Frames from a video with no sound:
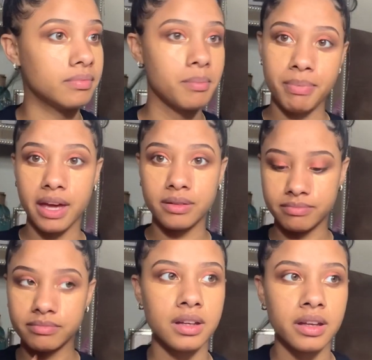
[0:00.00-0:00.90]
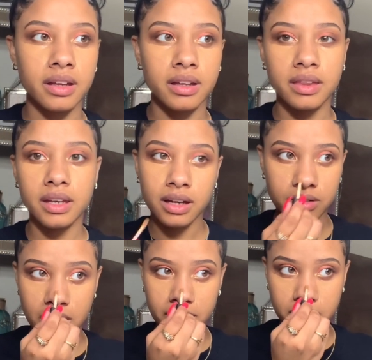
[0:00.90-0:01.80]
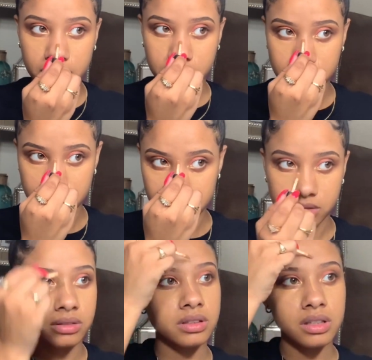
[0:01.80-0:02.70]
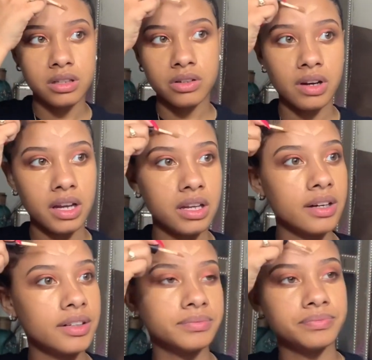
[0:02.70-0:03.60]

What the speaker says: Bam. Then I go down my nose. Right here.